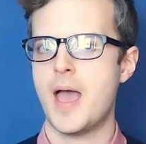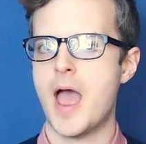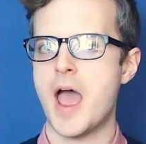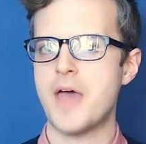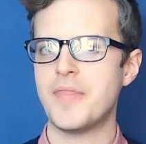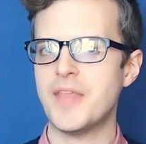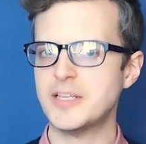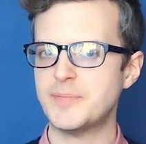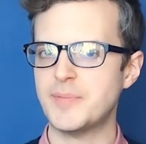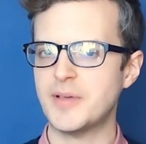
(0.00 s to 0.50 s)
And
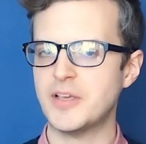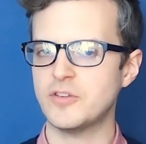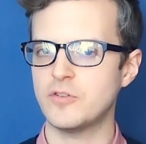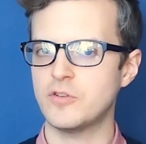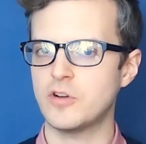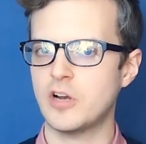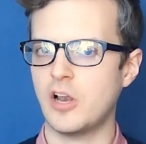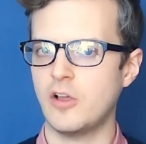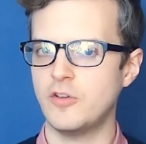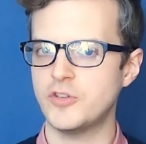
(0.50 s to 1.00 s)
that's because on
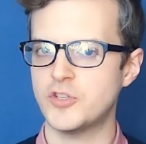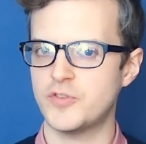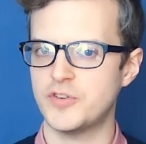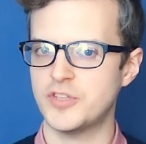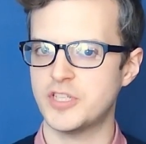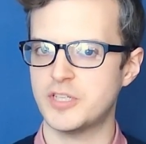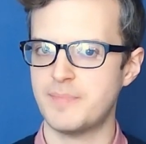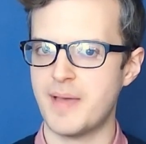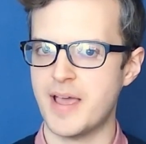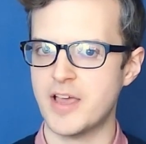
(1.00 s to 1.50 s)
closer
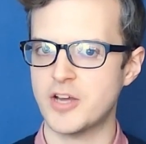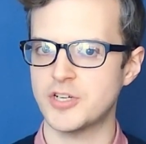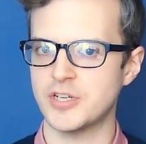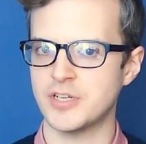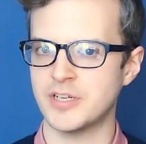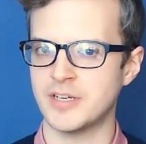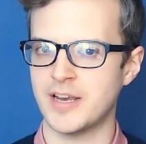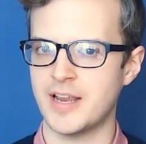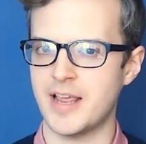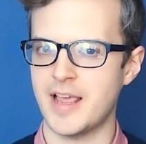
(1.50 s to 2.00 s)

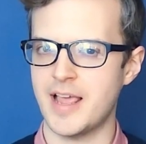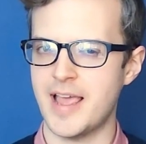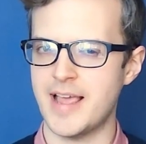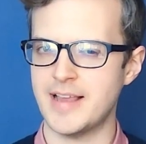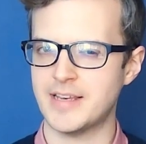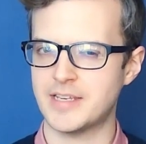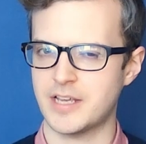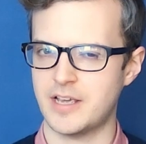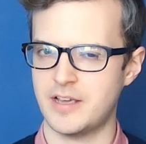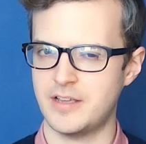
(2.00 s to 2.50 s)
inspection, it
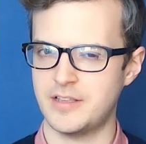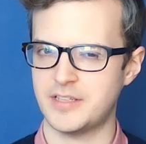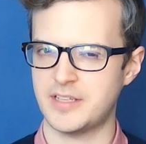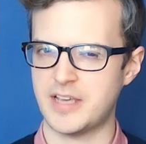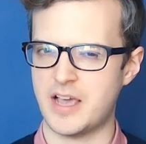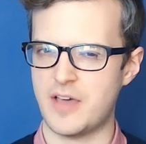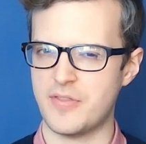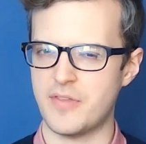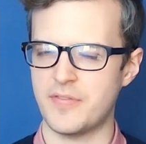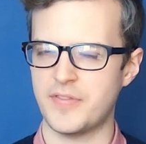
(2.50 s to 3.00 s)
turns
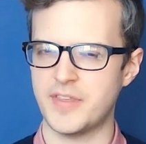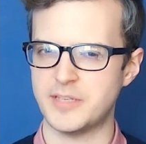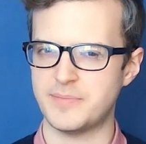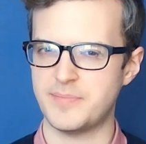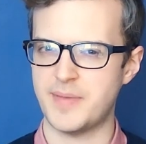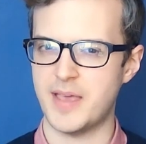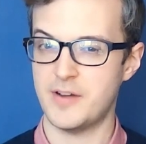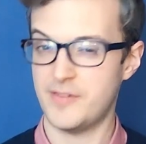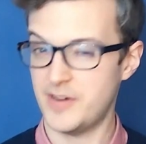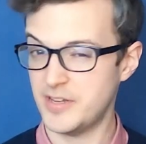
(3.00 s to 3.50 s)
out that this
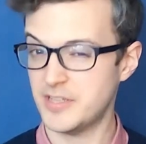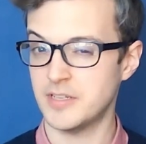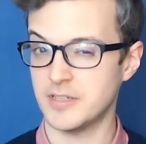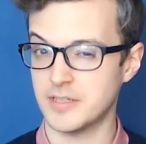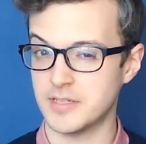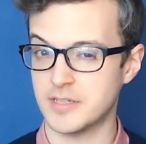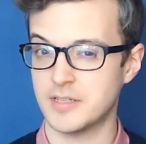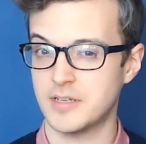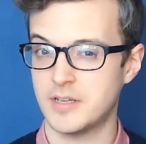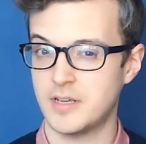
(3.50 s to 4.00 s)
beer
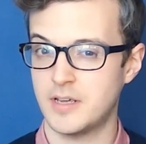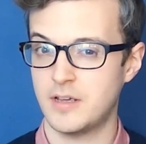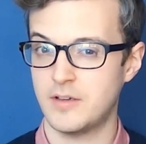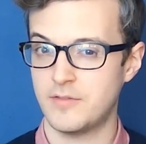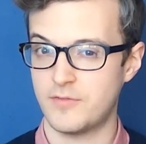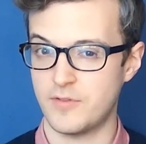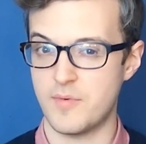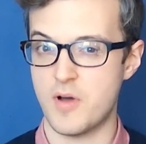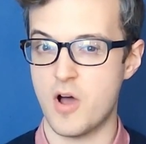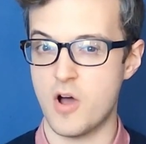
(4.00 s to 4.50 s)
isn't
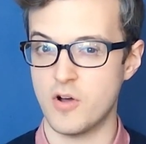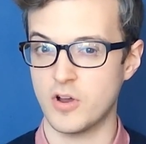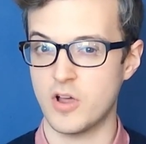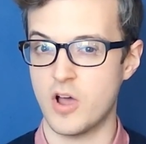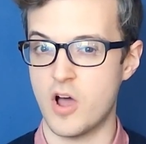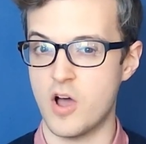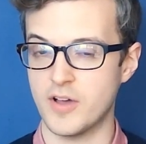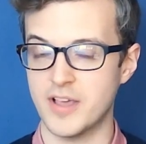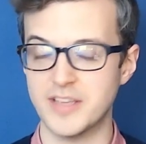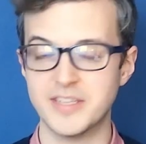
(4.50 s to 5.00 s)
from Hong
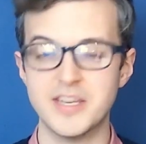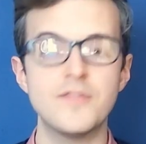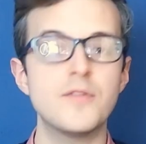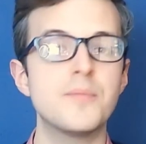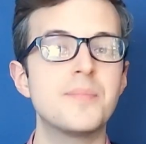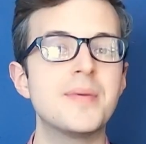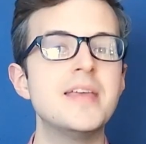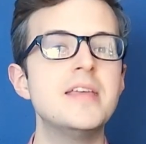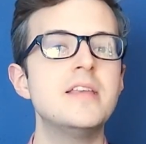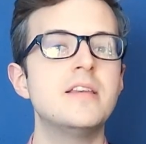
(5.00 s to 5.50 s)
Kong. It's never
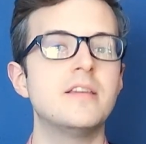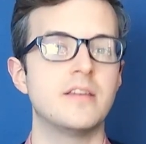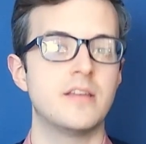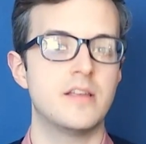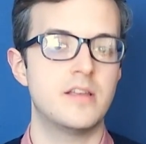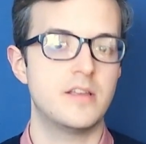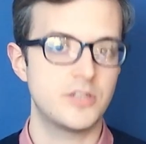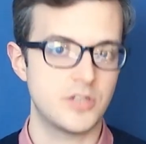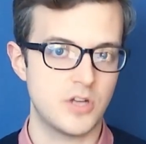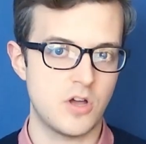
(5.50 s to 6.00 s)
been
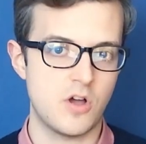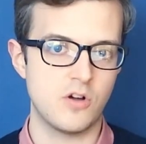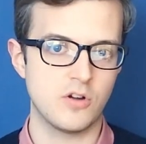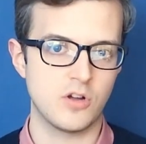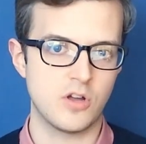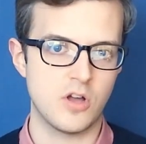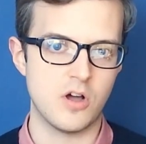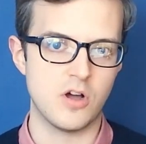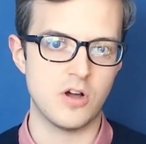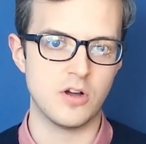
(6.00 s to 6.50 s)
to Hong
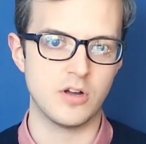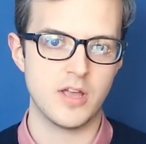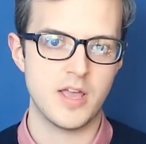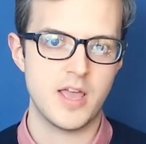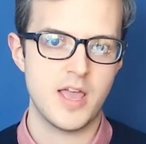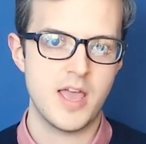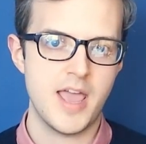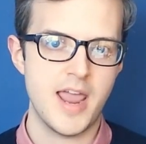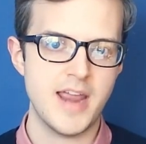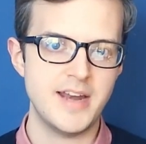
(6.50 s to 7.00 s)
Kong.
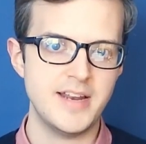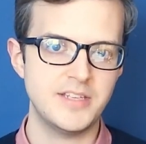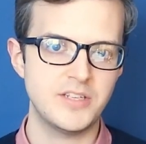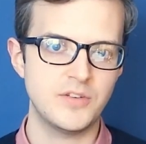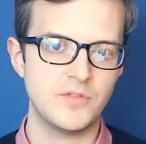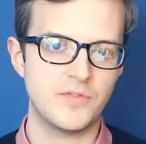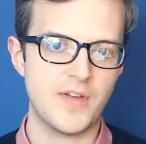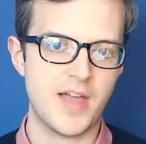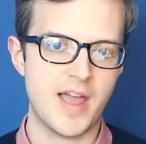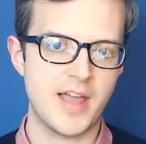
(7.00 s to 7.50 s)
It is
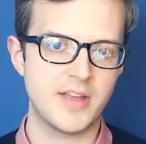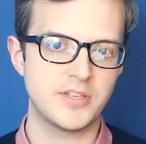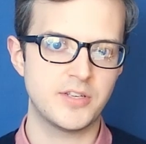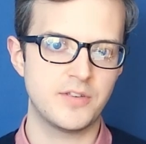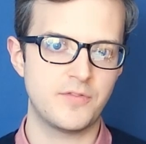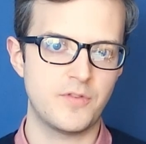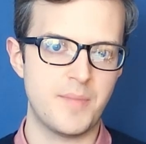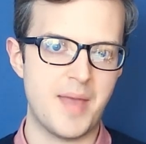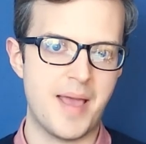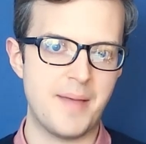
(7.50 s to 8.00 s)
in fact
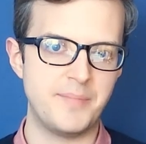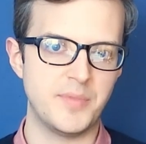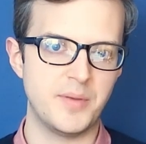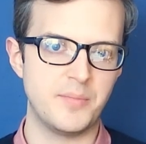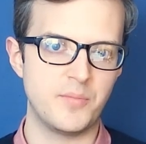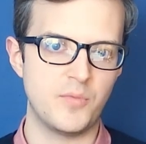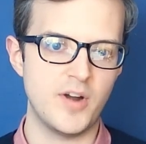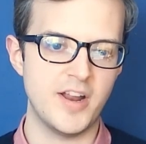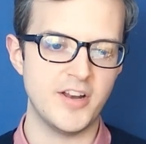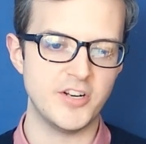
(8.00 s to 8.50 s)
from Hemden
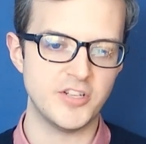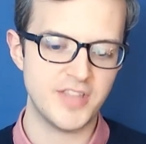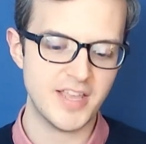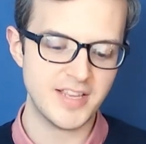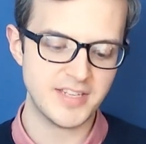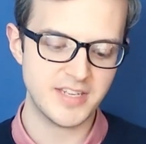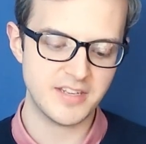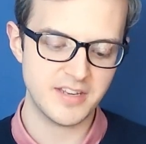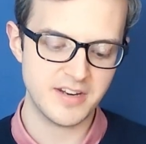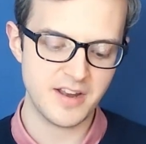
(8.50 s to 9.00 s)
Bridge.
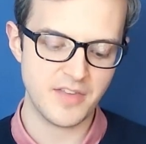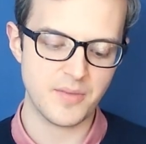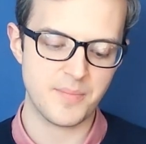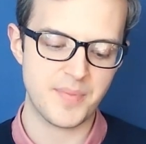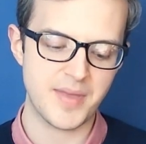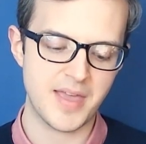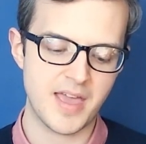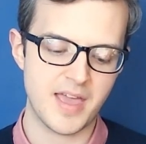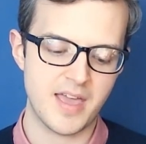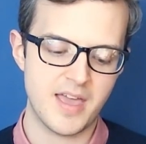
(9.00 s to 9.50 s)
This is another
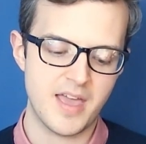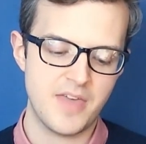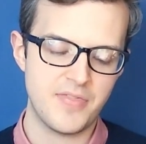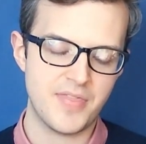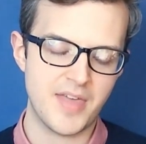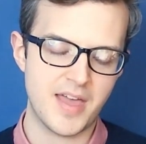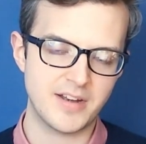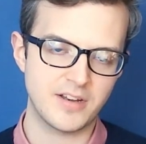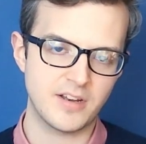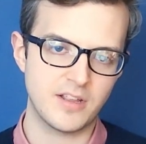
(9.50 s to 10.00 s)
beer
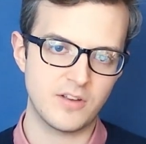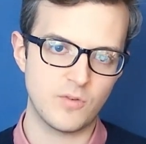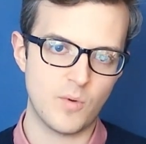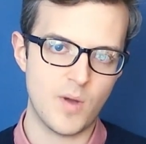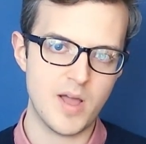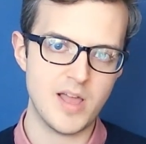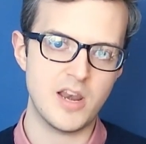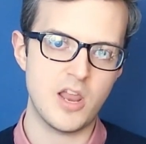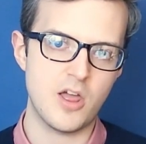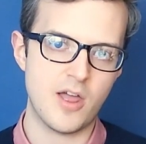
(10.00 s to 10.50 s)
that
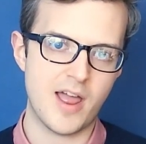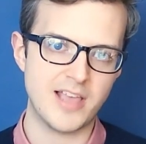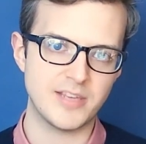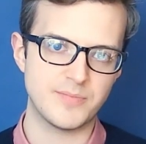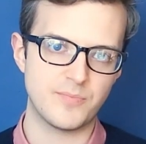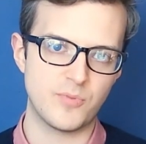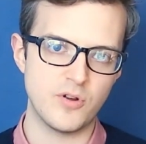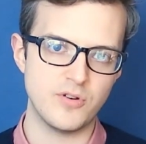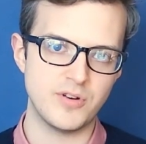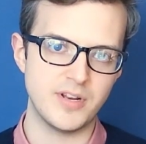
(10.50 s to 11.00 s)
Gweilo has
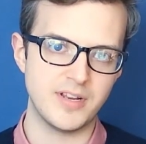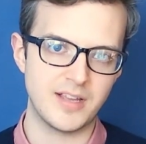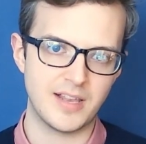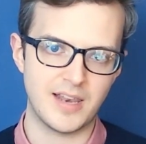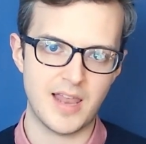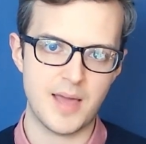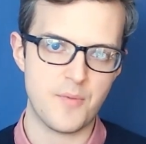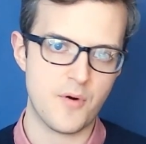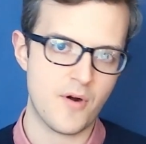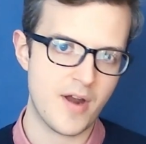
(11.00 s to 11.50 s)
brewed in
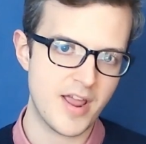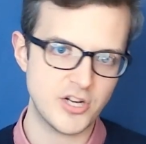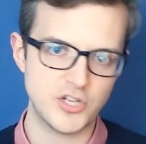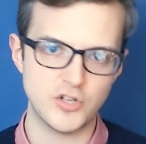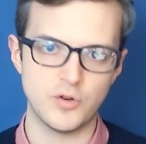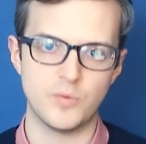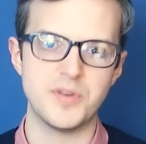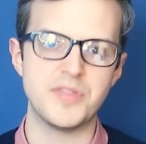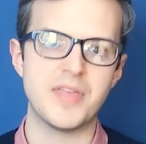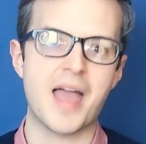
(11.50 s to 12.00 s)
collaboration
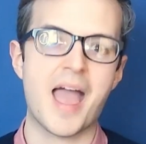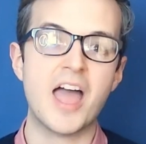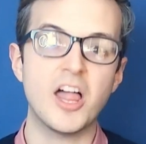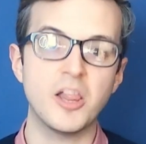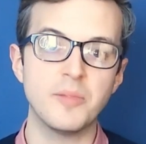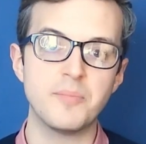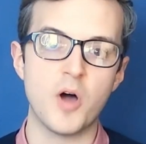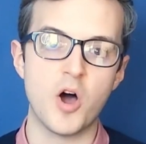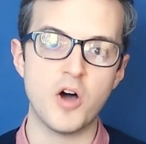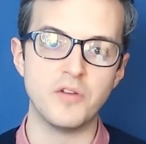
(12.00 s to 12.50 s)
or with the
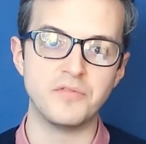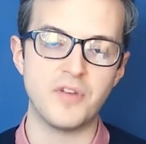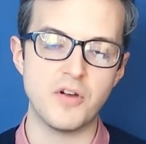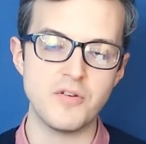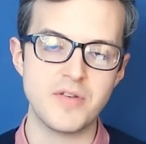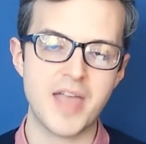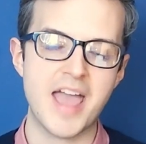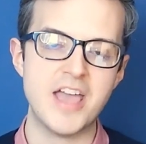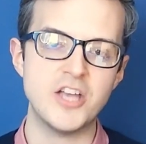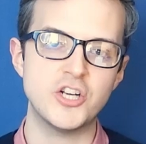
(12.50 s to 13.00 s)
help of
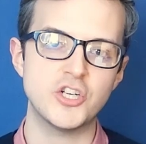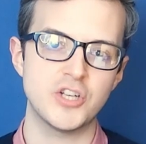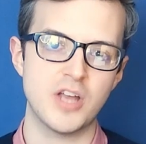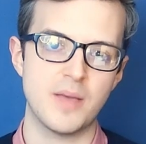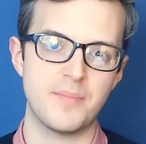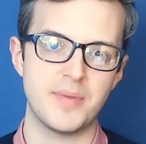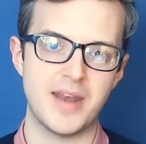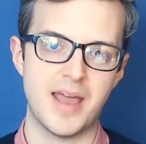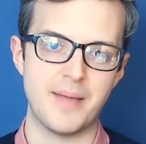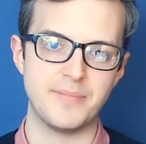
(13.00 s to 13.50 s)
Vocation
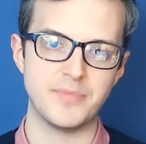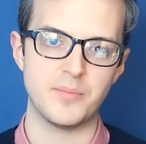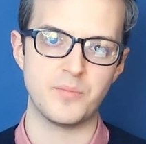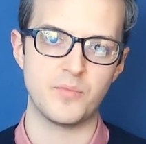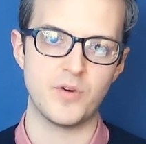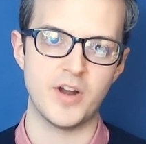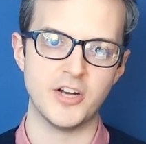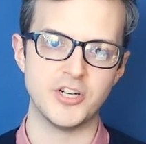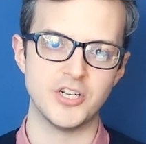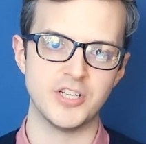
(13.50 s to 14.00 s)
up in Hemden Bridge.